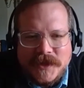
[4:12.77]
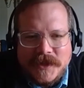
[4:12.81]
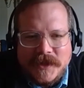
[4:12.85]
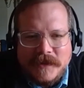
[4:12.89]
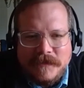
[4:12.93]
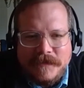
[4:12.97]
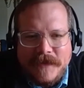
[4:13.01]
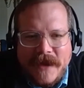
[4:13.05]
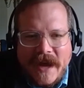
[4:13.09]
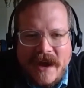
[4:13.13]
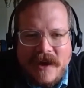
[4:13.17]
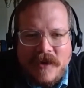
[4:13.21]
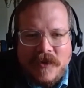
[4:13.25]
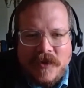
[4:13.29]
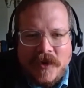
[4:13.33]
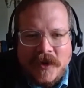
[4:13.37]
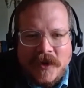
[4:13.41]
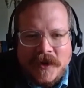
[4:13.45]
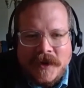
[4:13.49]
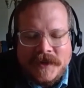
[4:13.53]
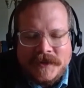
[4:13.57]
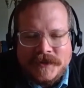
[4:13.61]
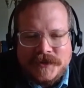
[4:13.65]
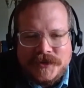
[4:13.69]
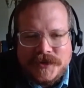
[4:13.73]
and the
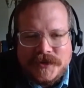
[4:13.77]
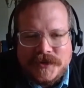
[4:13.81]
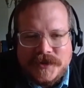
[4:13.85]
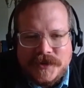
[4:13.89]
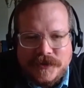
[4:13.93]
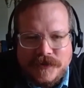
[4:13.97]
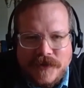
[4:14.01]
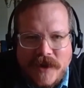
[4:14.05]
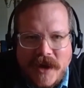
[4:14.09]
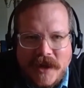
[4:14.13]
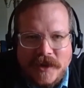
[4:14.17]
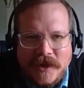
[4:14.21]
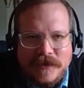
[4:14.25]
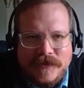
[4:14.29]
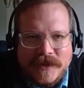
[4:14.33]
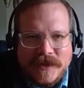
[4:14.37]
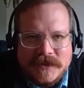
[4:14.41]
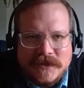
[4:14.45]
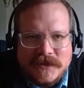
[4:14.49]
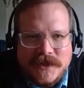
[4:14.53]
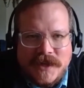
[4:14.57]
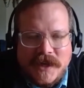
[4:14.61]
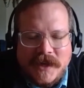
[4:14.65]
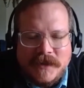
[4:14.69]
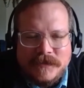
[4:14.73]
power and just the
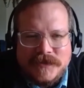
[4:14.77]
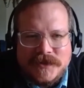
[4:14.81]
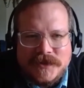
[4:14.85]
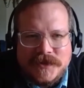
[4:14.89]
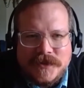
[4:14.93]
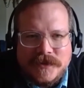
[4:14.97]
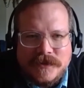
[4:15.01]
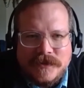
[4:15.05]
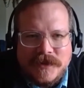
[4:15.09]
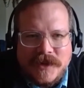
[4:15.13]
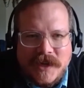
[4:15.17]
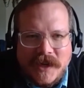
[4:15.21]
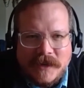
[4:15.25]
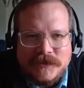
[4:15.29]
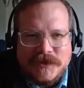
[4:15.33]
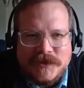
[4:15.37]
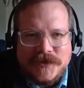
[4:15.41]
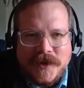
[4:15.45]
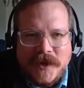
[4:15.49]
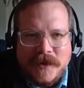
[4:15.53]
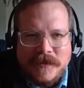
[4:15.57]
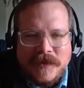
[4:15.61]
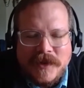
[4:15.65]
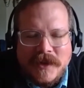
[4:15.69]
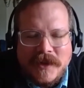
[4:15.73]
relevance comes
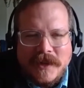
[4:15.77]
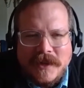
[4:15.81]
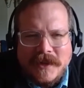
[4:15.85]
from,